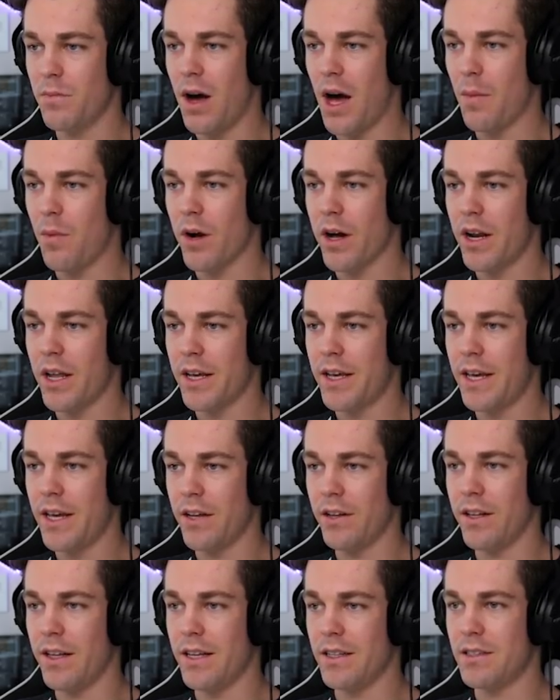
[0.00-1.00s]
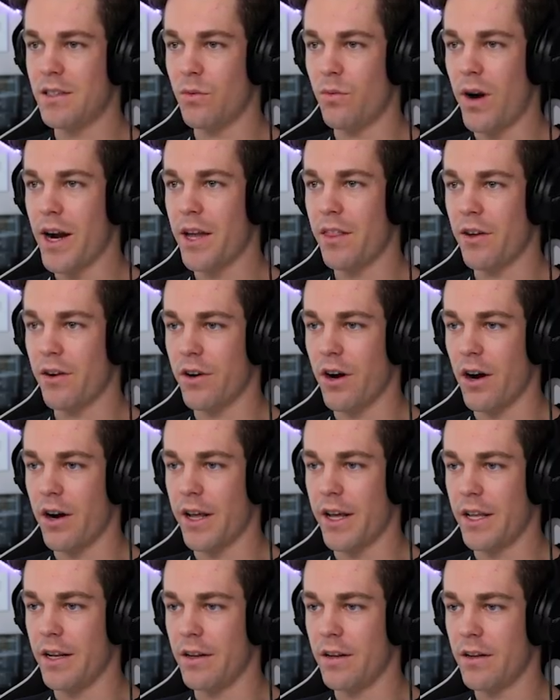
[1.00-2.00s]
mob we're gonna kill is the regular
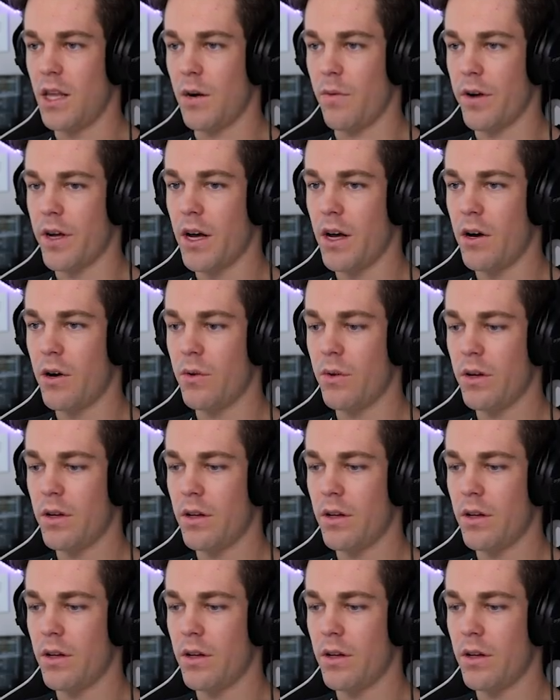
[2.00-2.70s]
Guardian. There we go.